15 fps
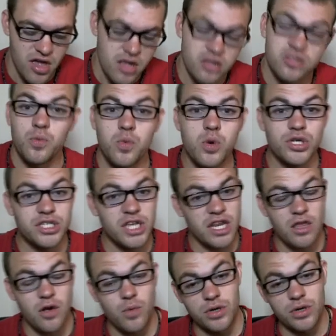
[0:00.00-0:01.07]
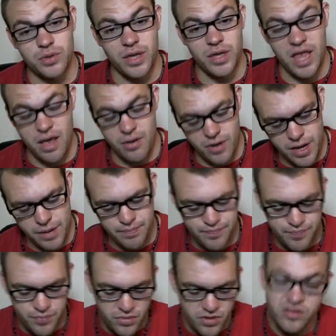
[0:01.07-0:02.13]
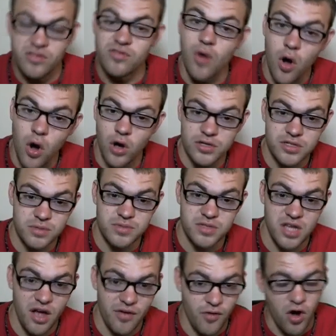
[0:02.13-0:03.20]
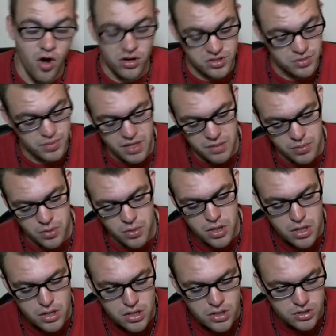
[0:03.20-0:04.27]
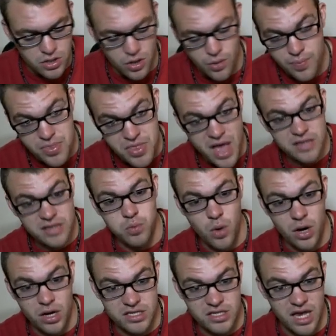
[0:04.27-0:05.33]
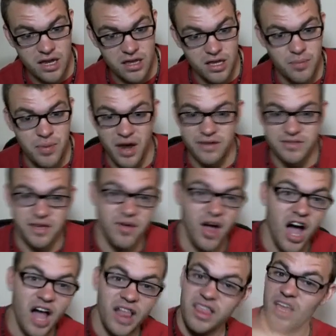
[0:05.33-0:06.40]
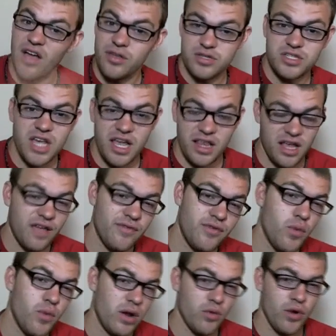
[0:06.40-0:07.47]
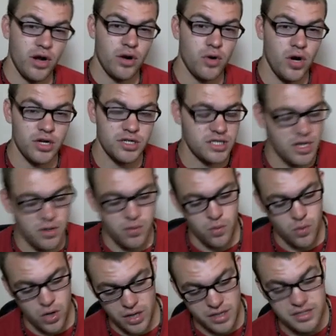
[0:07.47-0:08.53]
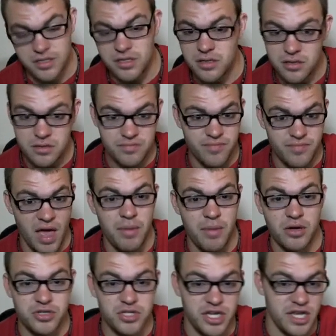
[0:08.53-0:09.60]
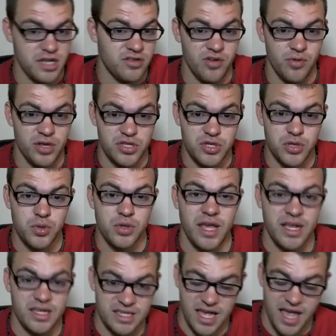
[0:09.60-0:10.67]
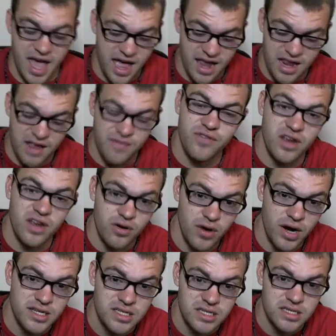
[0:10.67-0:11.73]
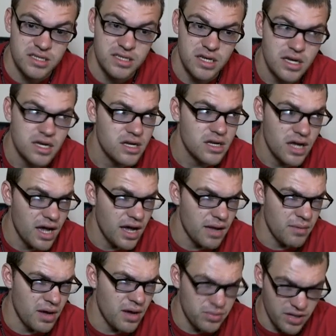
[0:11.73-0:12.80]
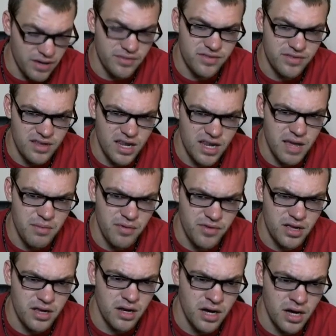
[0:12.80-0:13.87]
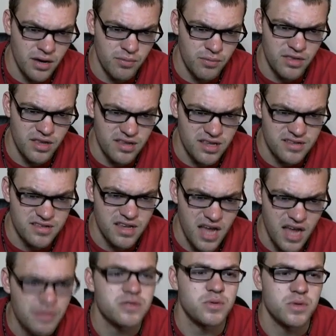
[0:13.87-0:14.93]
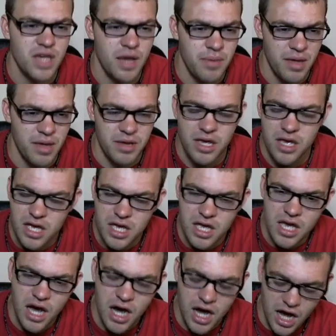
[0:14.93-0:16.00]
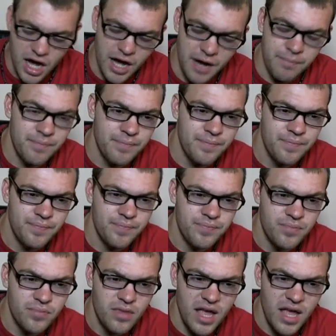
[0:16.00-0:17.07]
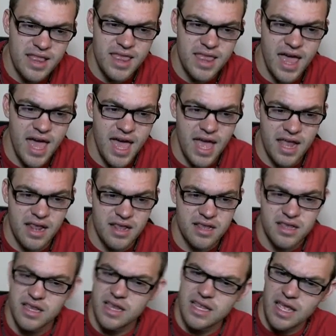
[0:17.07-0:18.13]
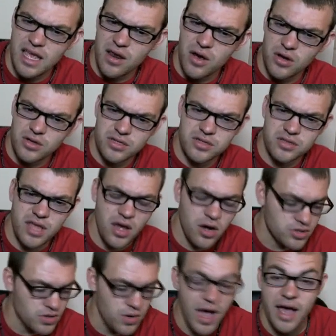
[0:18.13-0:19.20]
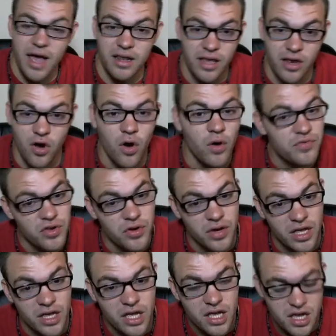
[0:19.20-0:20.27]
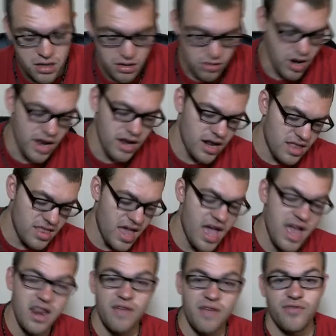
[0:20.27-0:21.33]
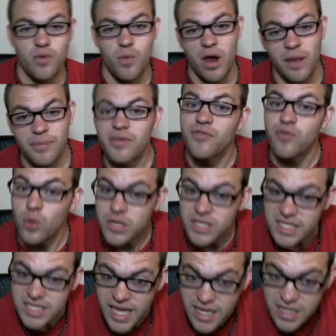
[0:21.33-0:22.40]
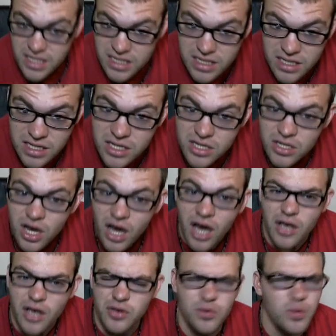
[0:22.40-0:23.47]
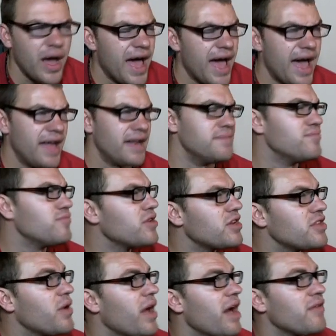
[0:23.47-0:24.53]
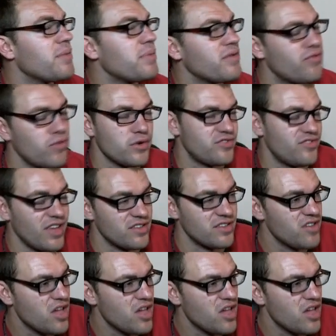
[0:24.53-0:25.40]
So we're sitting there, we're doing that, right? And awesome stuff, awesome people. So that's one side of the competitive side. On the other side, like if you went right across, it was MLG doing 2 things. They had Infinite Crisis, I believe is the name of it, with the DC Comics. What's up, baby? And then they also had like Call of Duty, right? And then if you went up to floor 6, you had, what did you have up in floor 6?